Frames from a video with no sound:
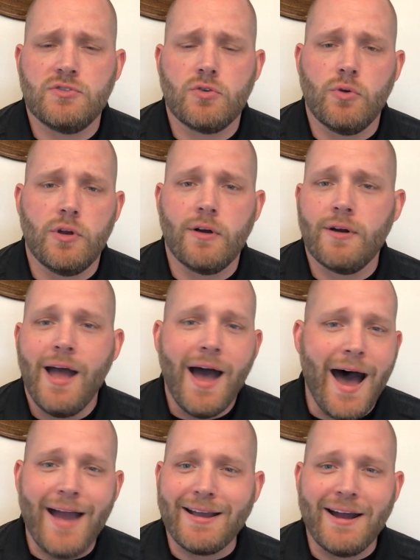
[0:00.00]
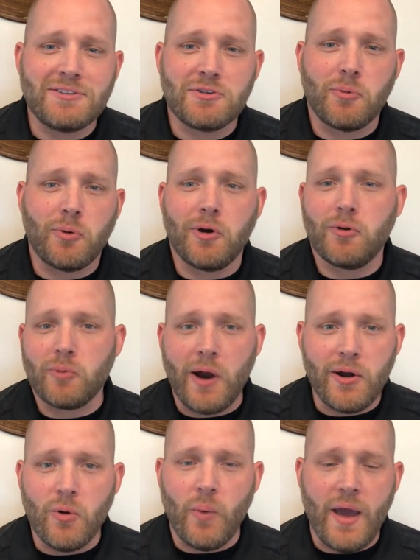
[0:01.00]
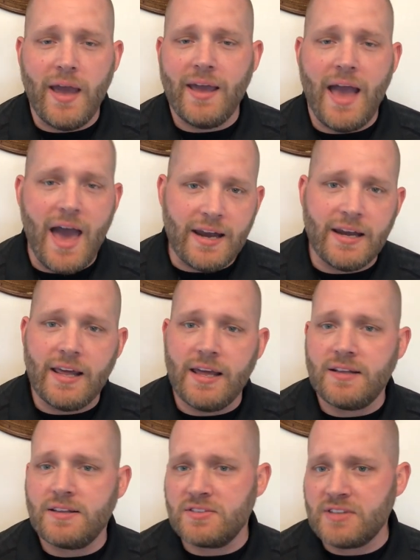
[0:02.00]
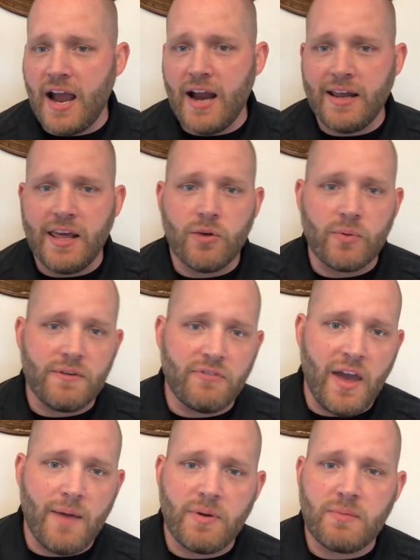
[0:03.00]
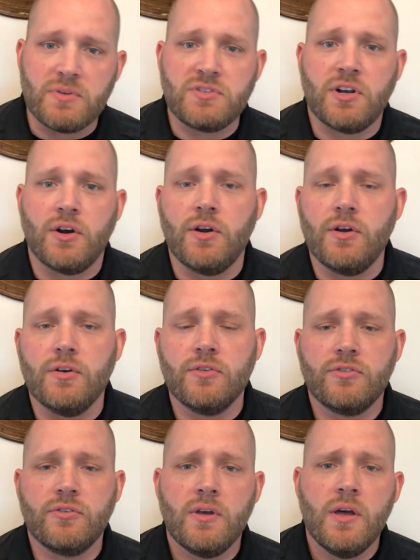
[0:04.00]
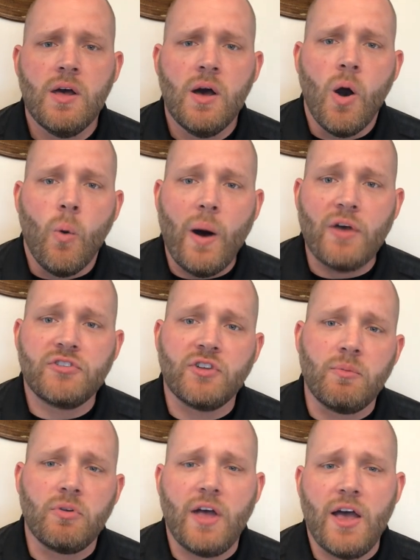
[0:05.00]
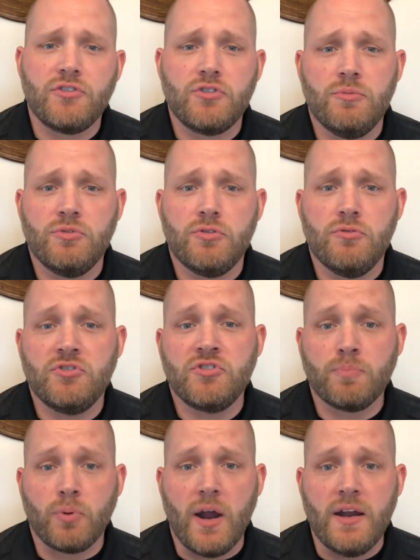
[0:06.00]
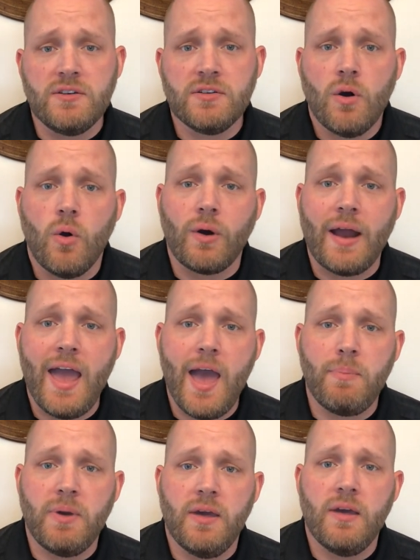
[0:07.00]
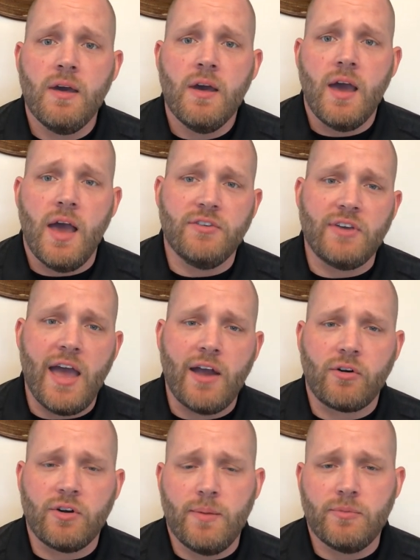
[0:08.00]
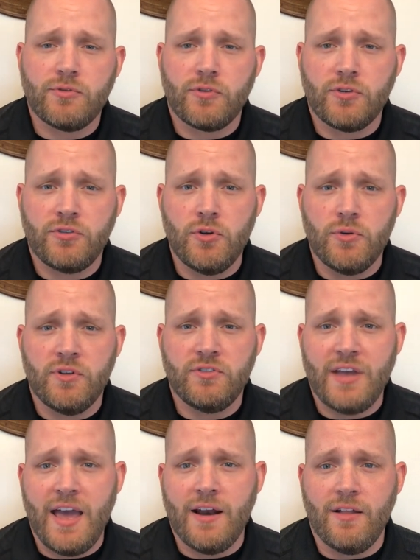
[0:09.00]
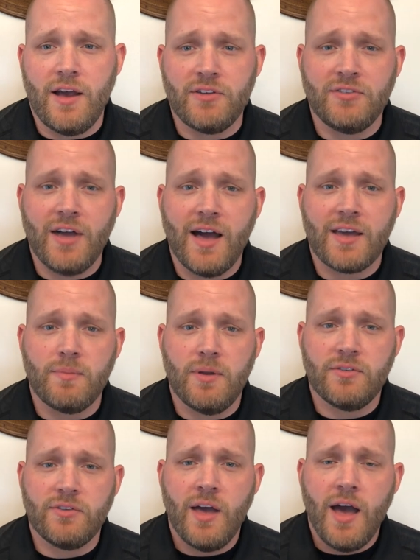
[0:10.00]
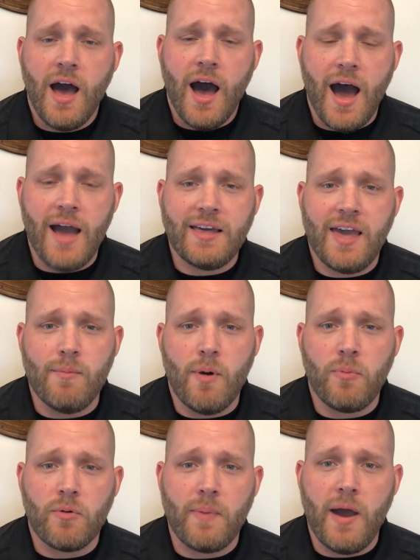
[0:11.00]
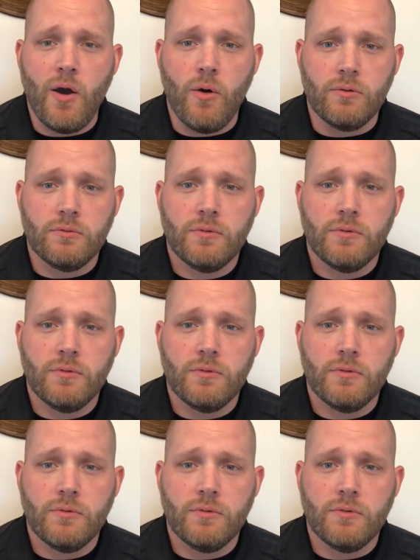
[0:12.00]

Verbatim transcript: school year. I got to work right away, editing, designing, revamping materials. While some classrooms use SPRITE or HAPPY as acronyms for students to analyze documents, I came up with my own,